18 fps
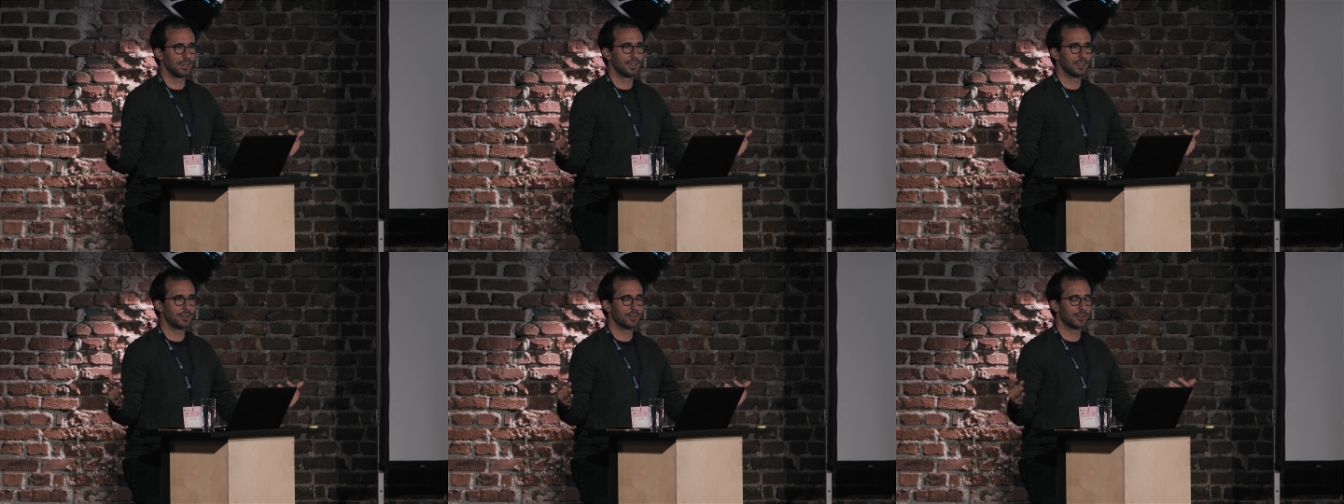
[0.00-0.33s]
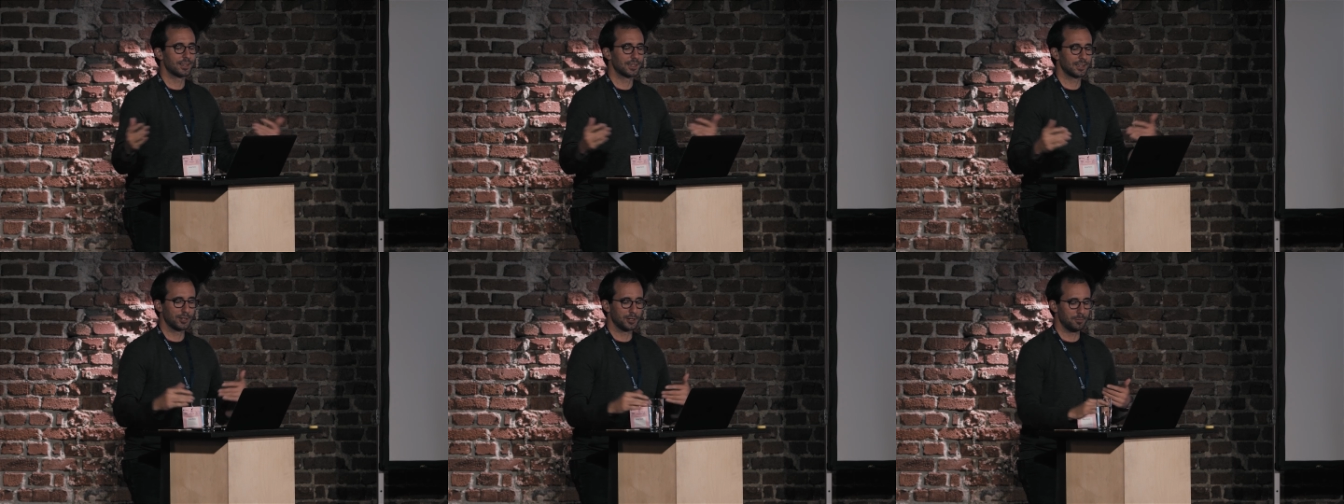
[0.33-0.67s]
You know,
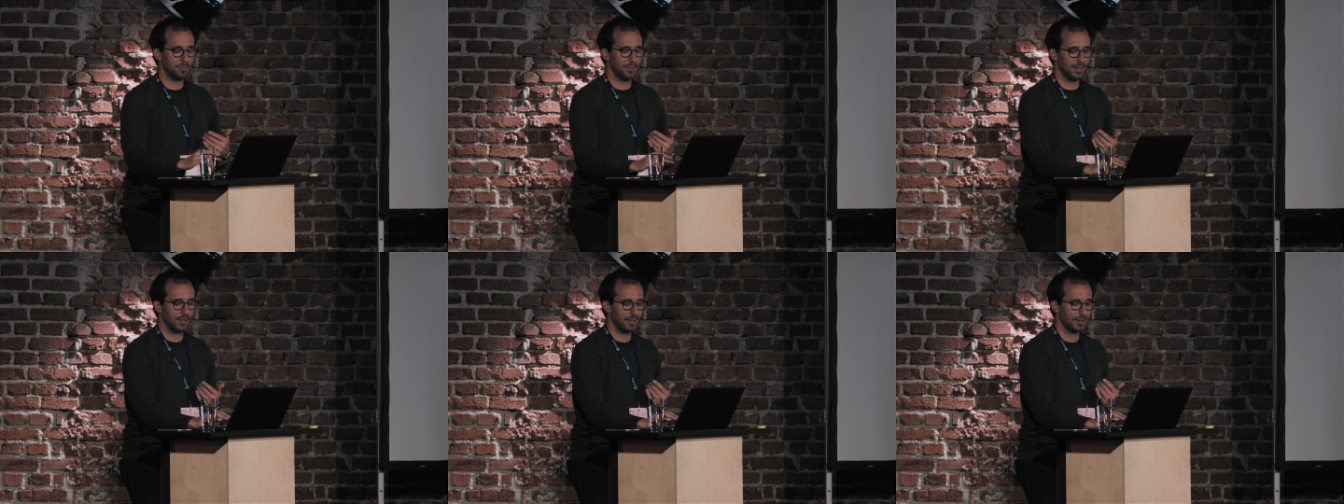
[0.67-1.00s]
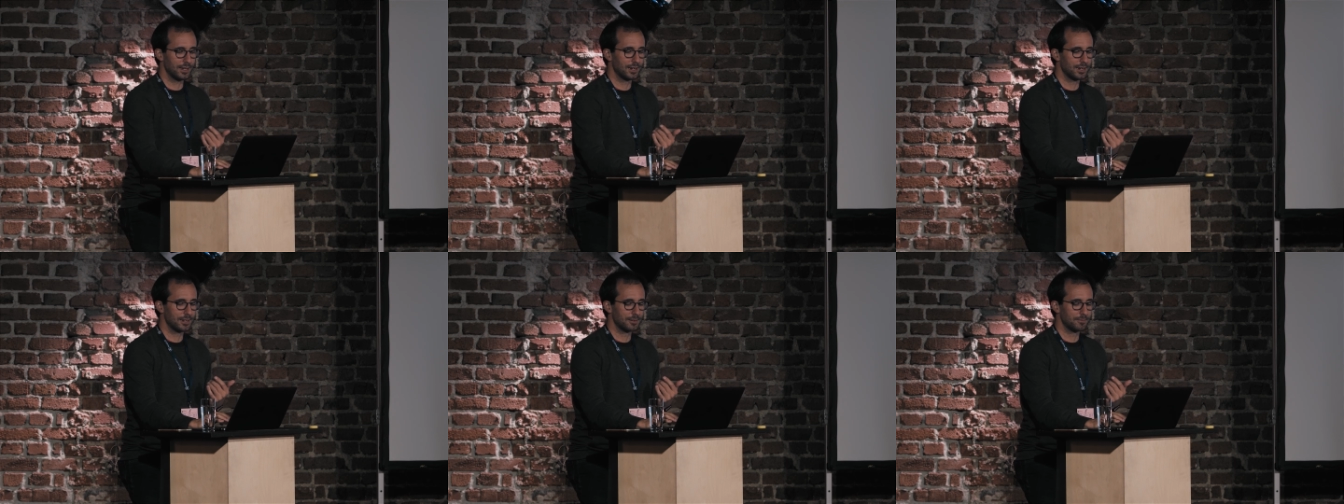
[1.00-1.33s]
it could be,
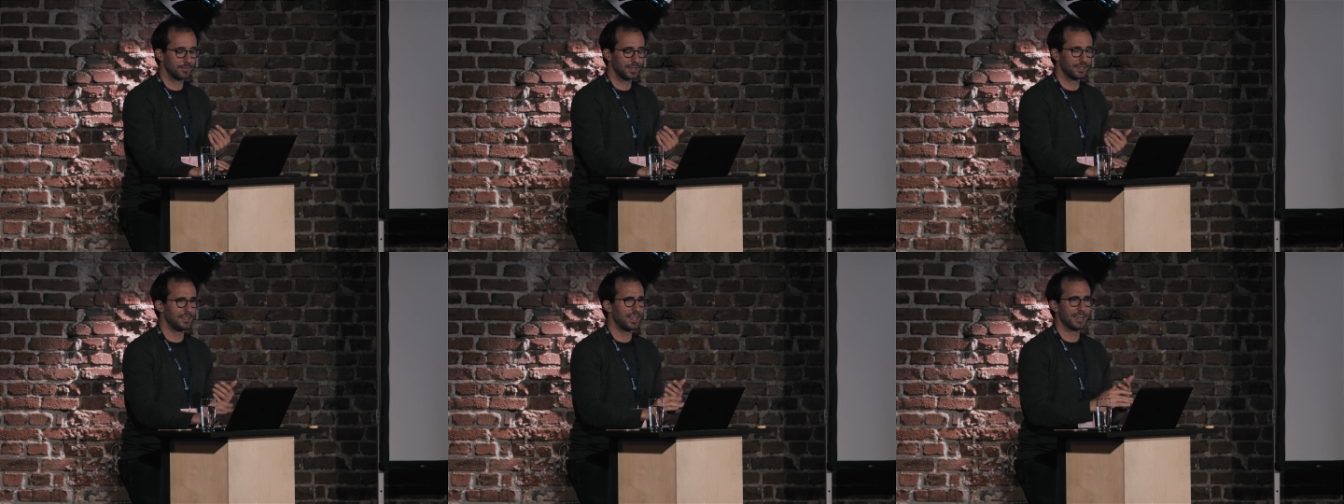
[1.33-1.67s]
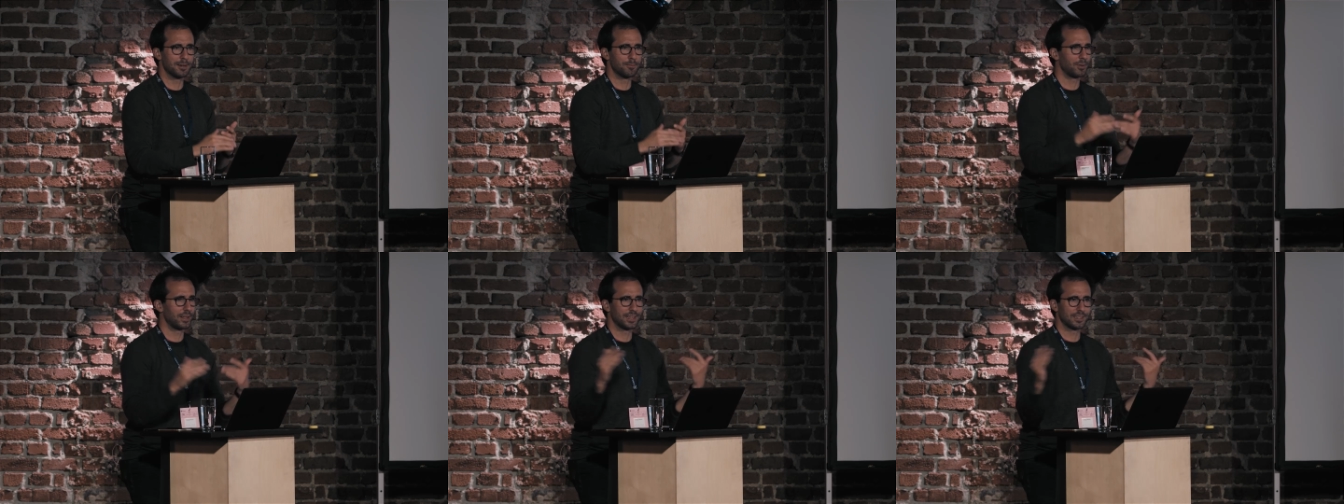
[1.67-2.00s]
and
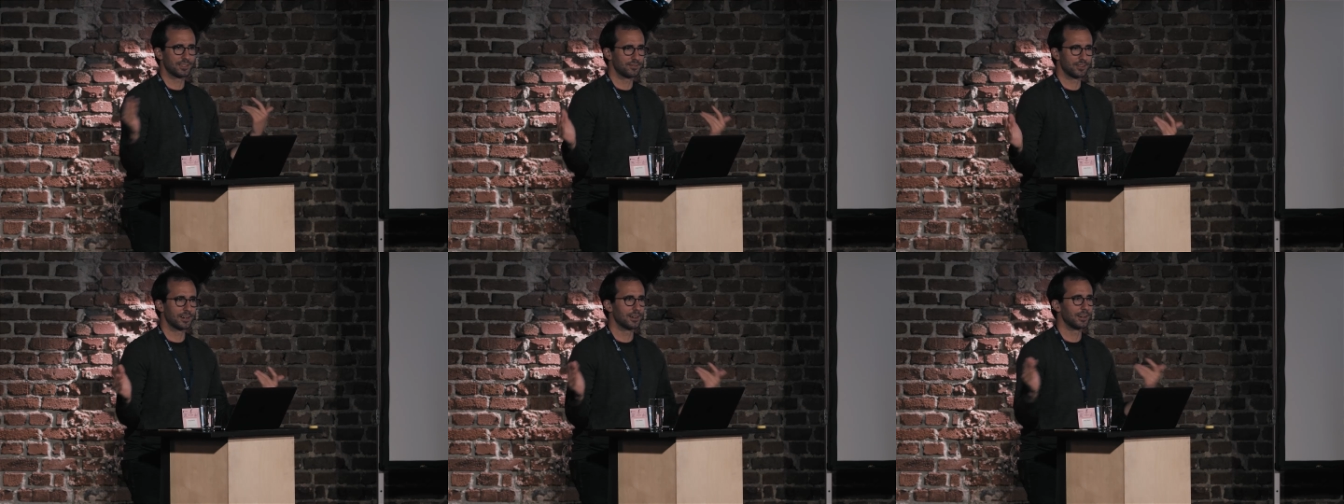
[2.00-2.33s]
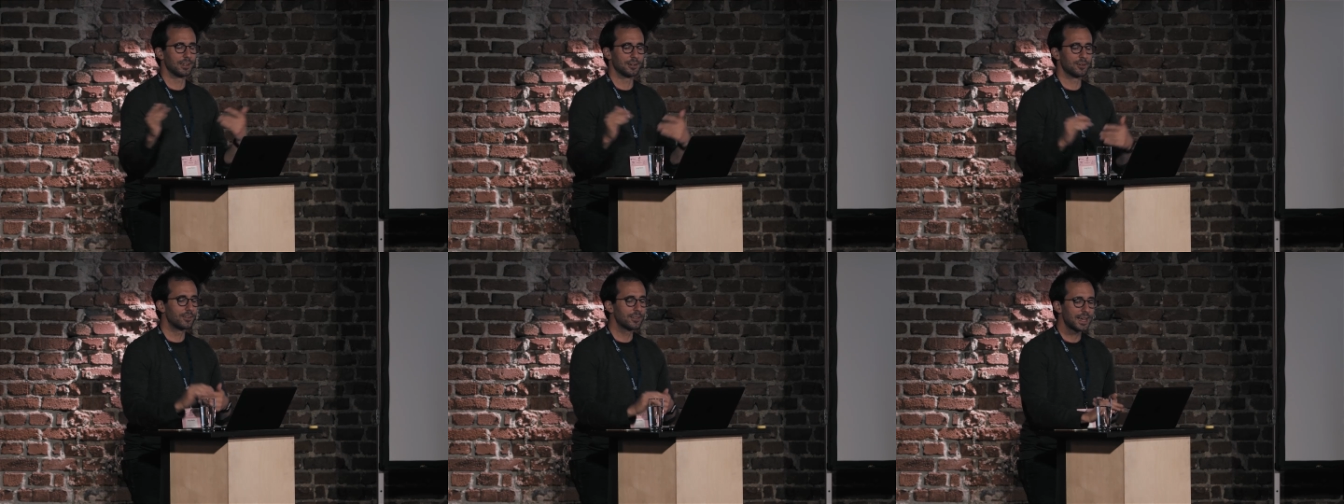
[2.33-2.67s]
data plans vary
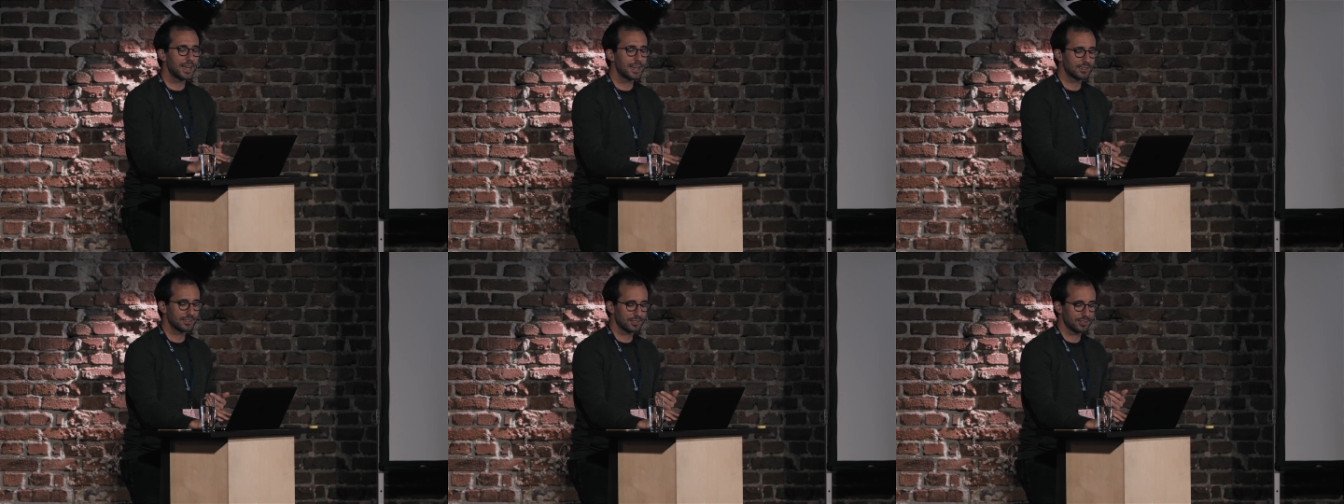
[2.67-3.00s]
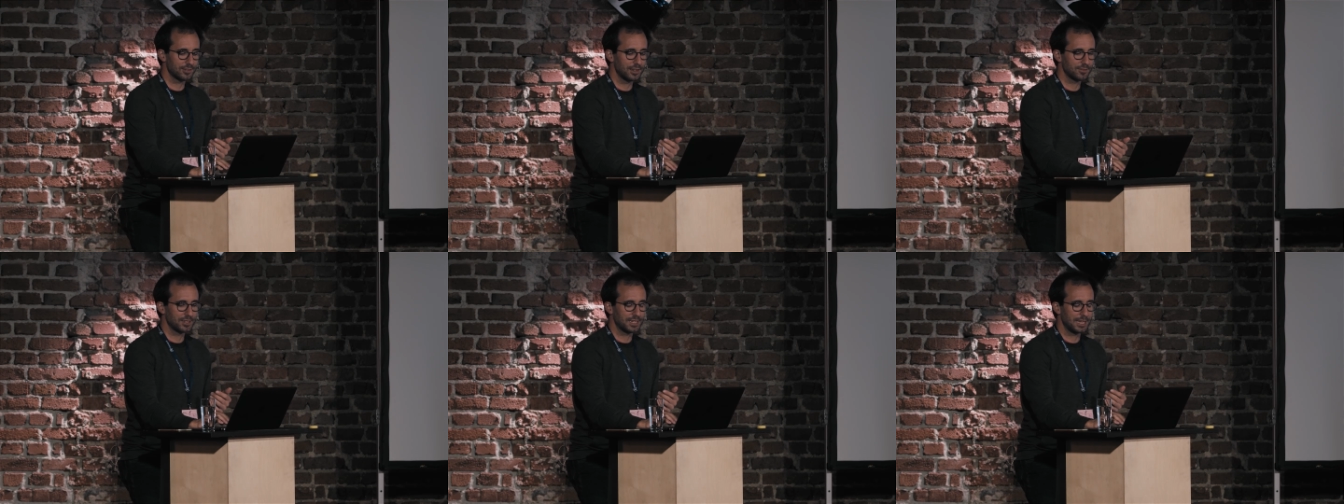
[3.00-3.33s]
and all that. So
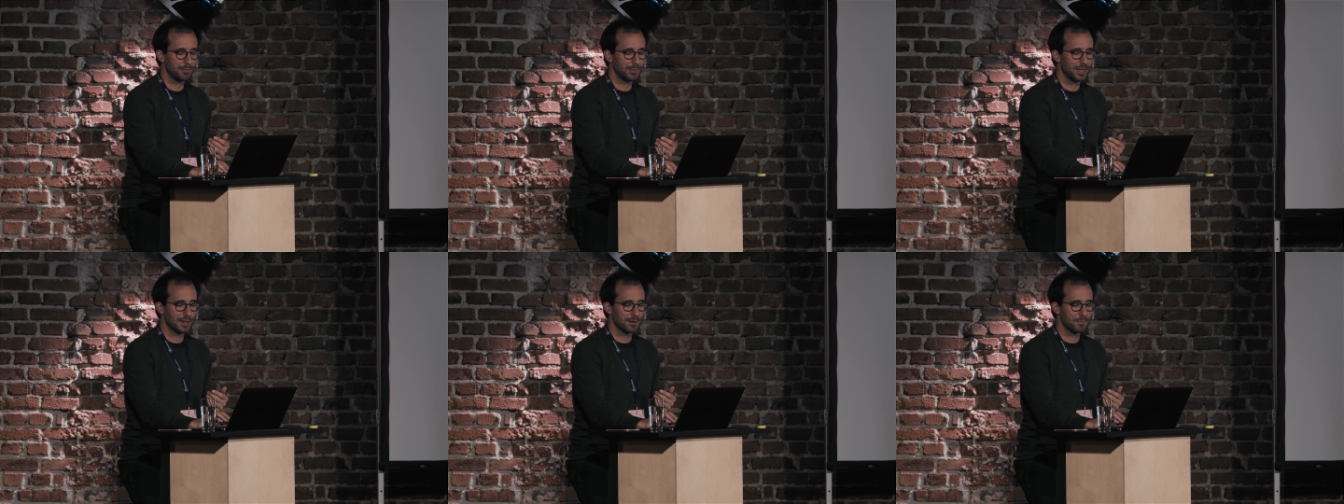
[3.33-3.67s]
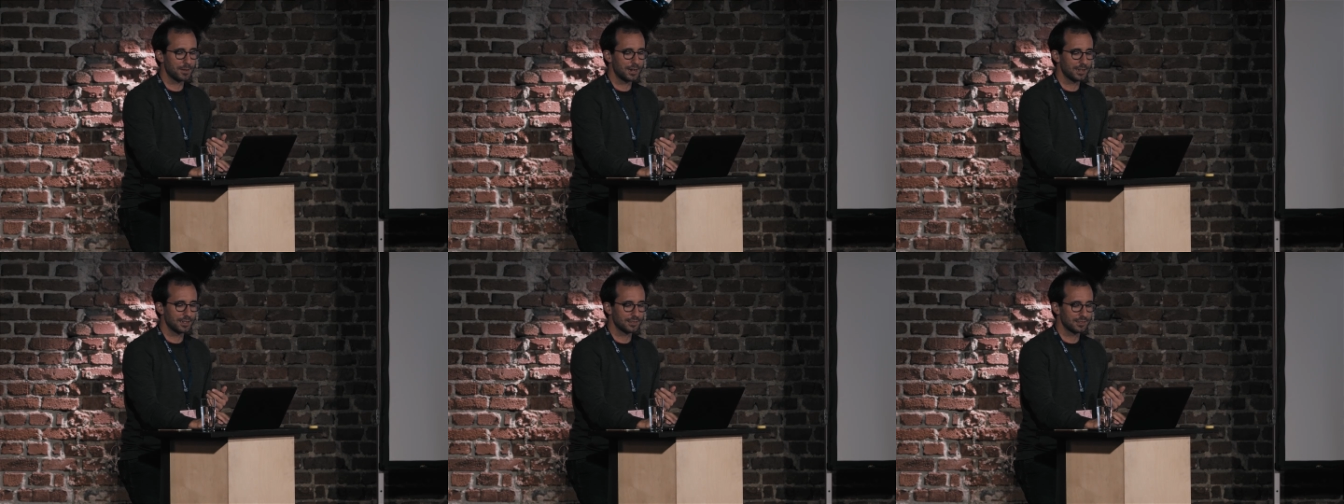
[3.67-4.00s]
you have to keep that in
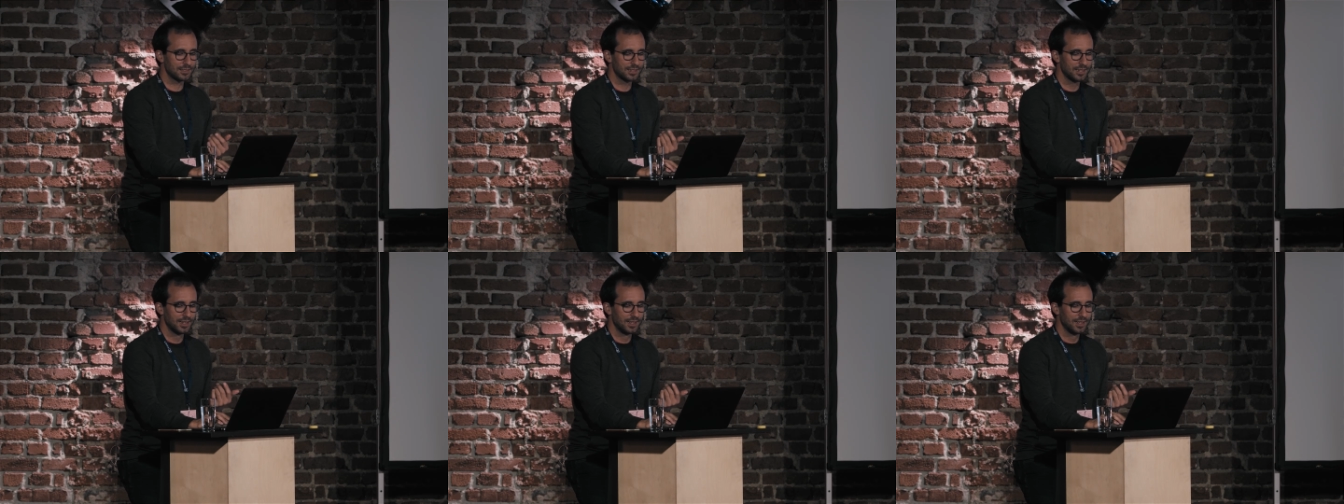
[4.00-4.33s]
mind.